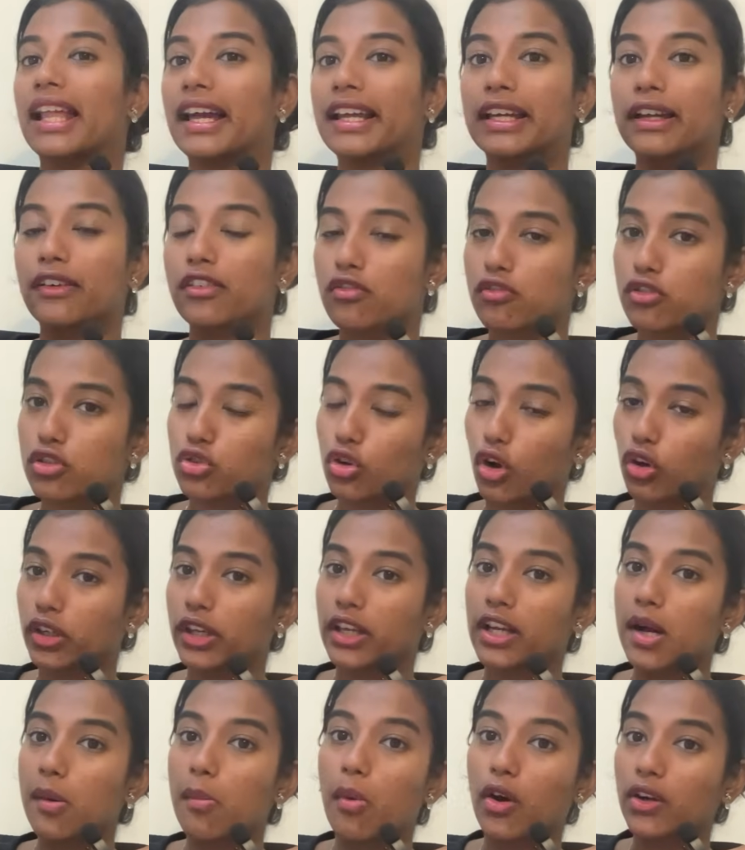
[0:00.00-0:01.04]
like I was
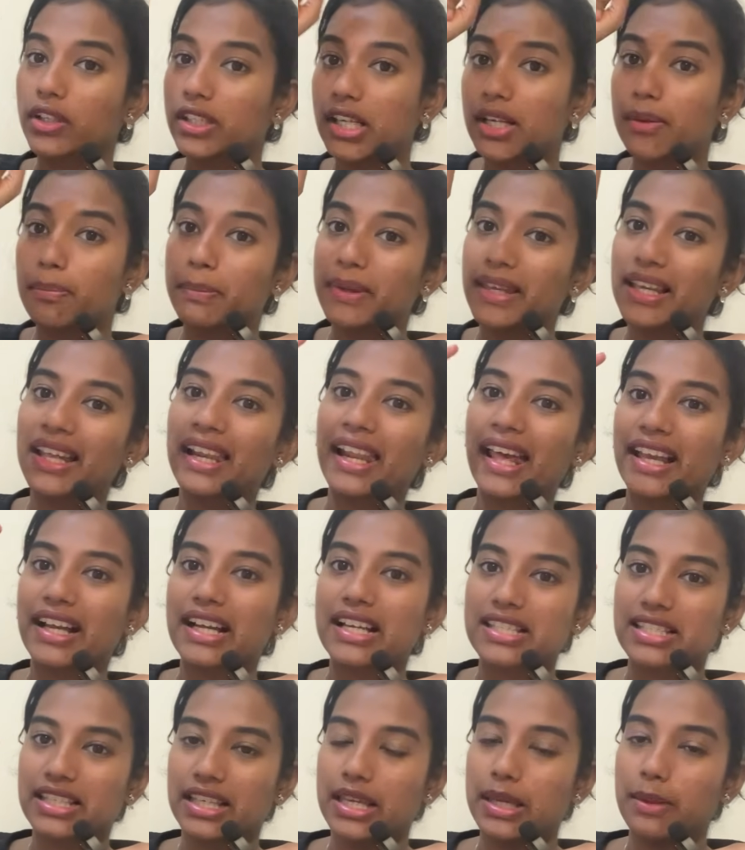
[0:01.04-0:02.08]
talking about that PLI ka
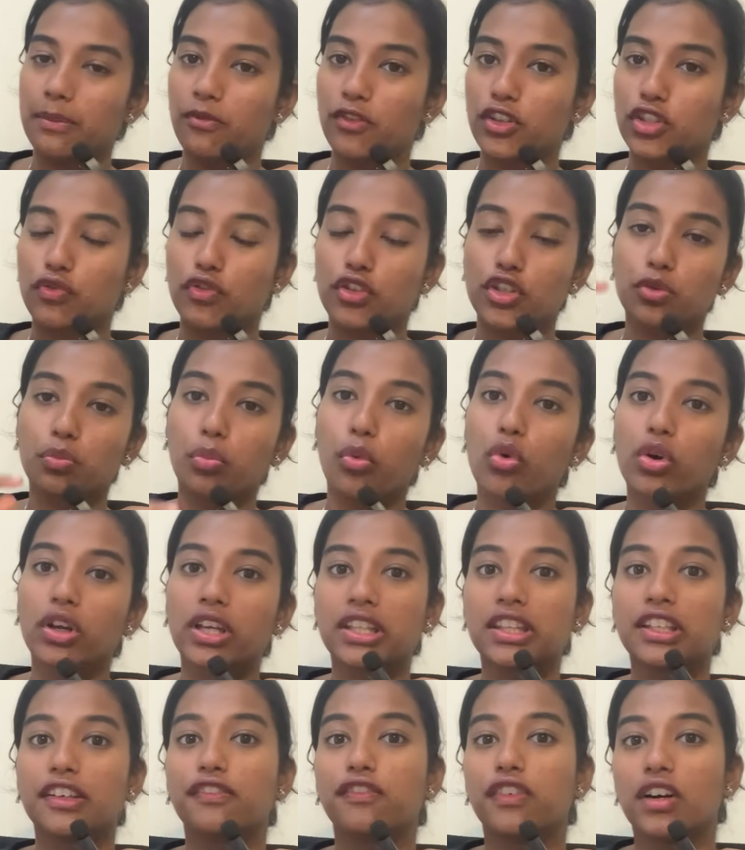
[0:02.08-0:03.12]
scheme, which we spoke
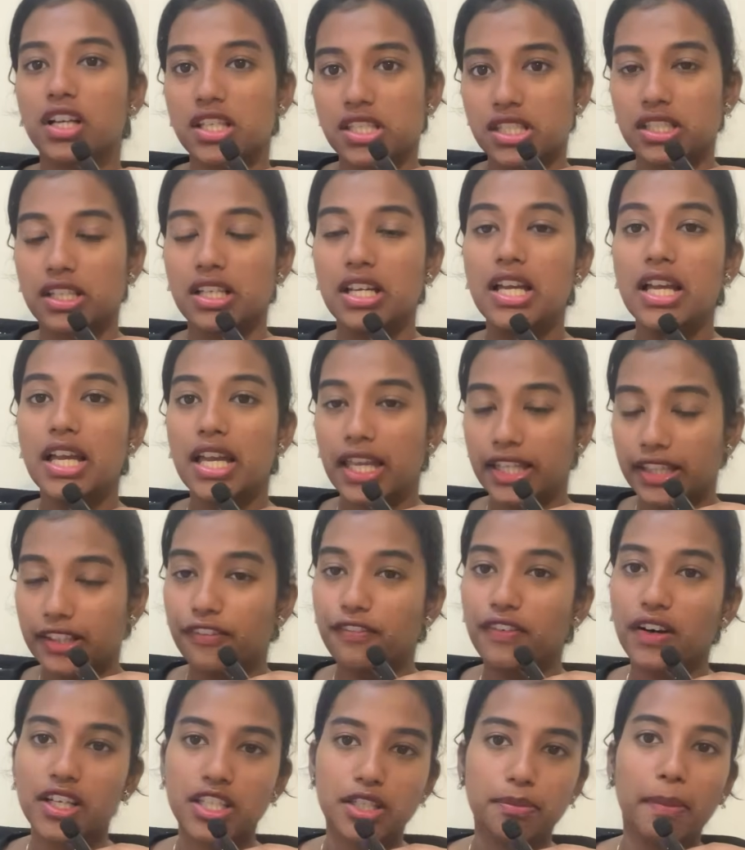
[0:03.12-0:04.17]
in the
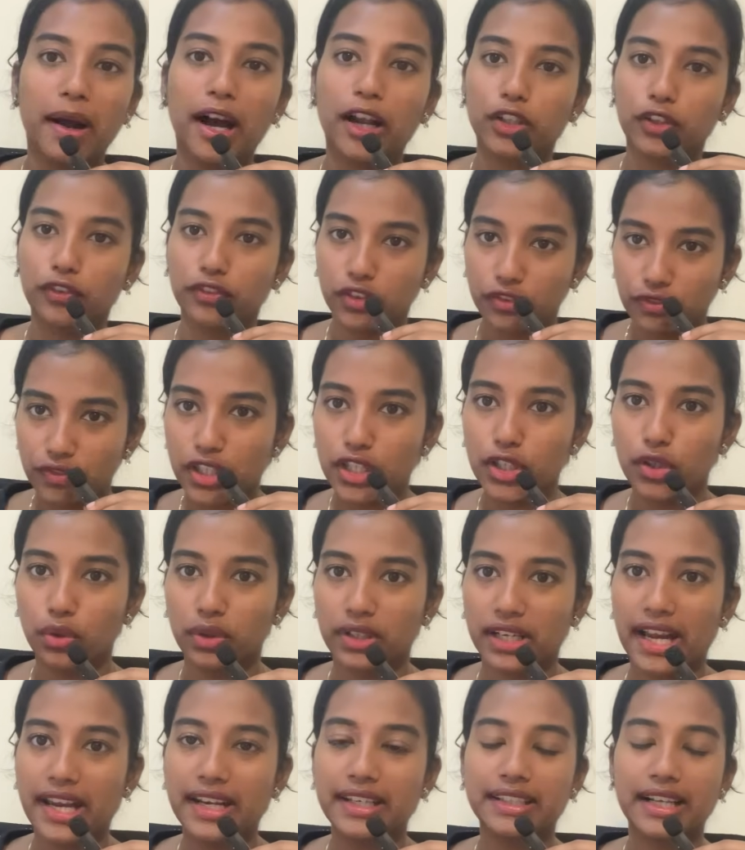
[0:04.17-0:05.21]
first part of the video,
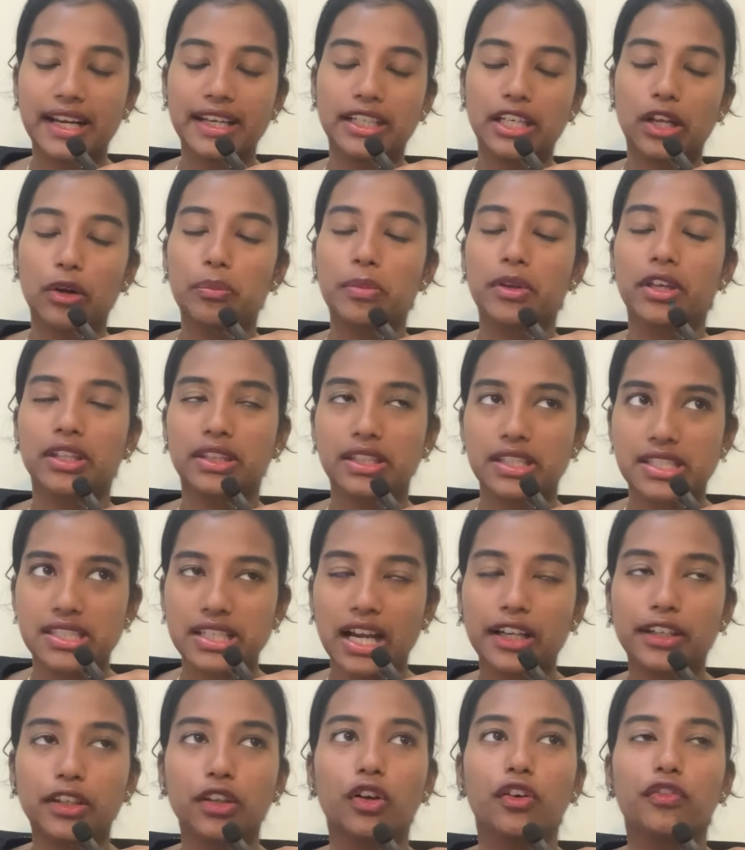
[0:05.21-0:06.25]
right now in the
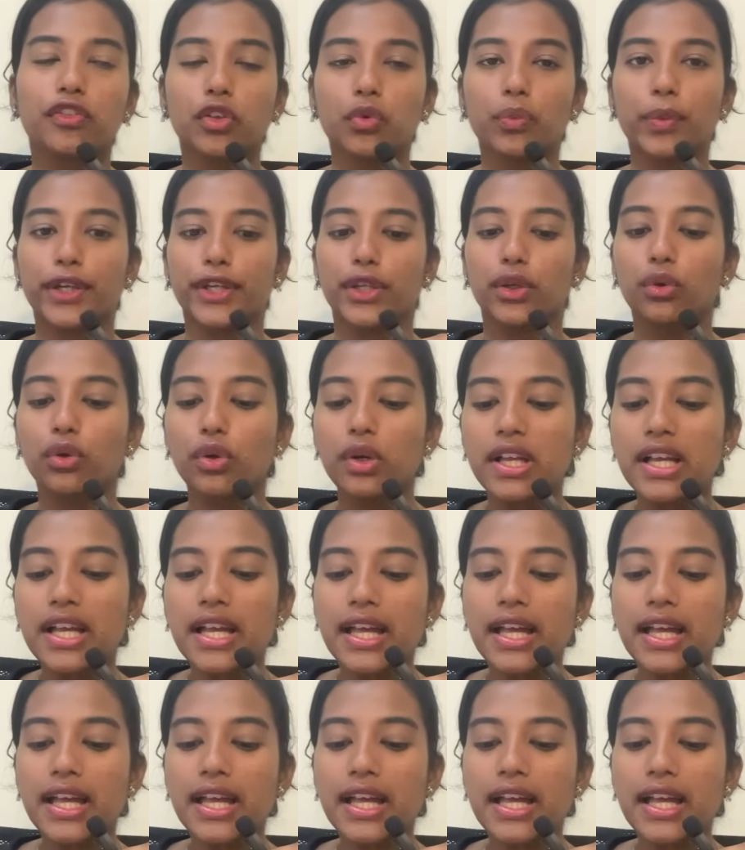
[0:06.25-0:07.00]
starting of the video.